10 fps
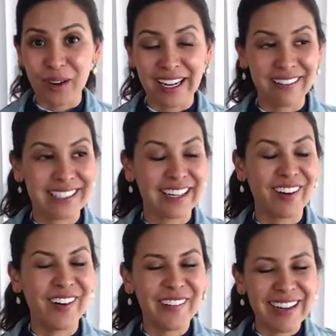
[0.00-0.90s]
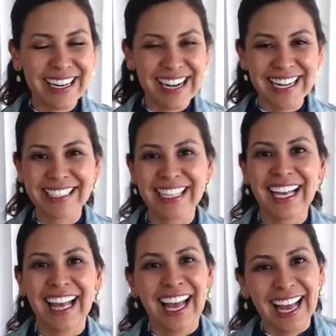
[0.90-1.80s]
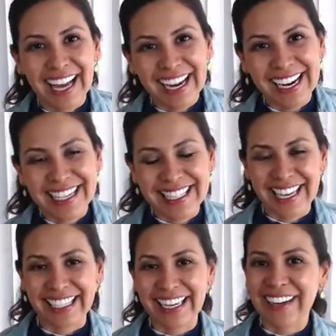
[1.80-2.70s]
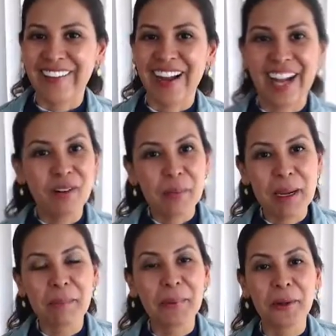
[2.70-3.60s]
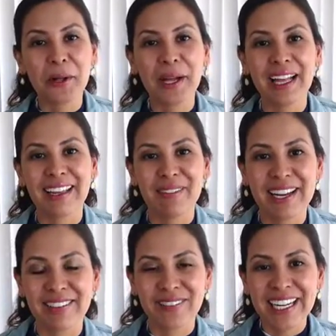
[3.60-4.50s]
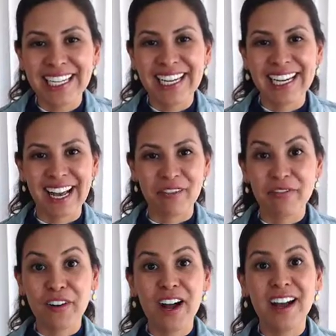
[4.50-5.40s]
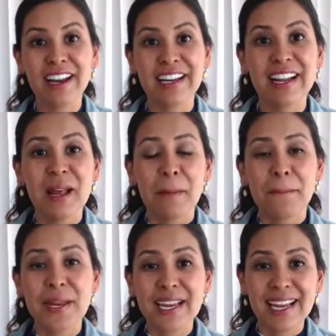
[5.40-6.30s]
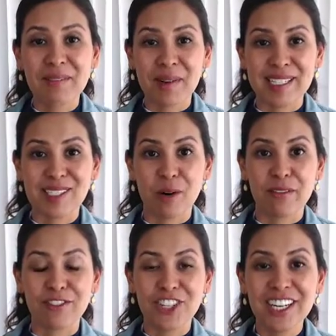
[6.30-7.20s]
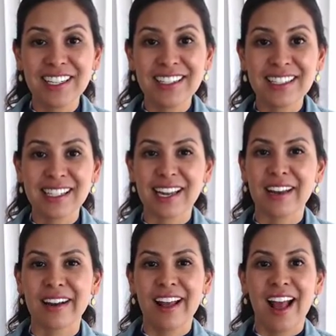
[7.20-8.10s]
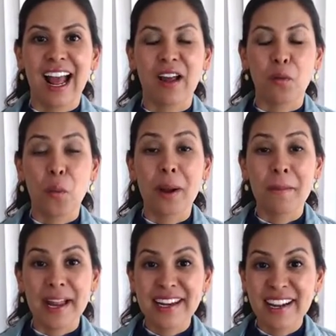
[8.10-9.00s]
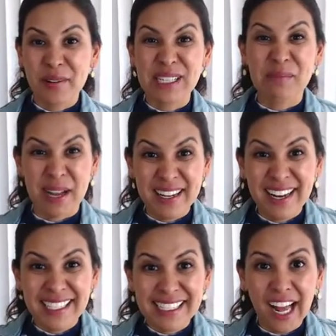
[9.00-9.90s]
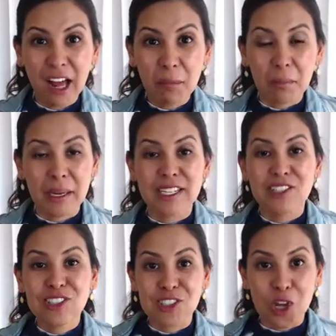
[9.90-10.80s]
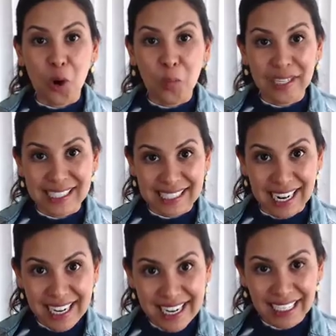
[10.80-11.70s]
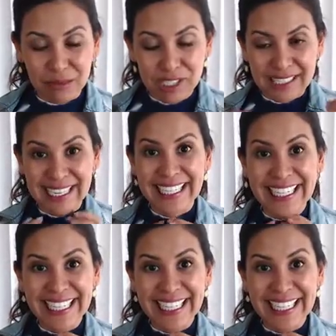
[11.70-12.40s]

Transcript: And I was like, oh my gosh, I get to, help people and make money and have fun and be in my zone of genius. And when Mondays come, I'm like so excited. I'm just like,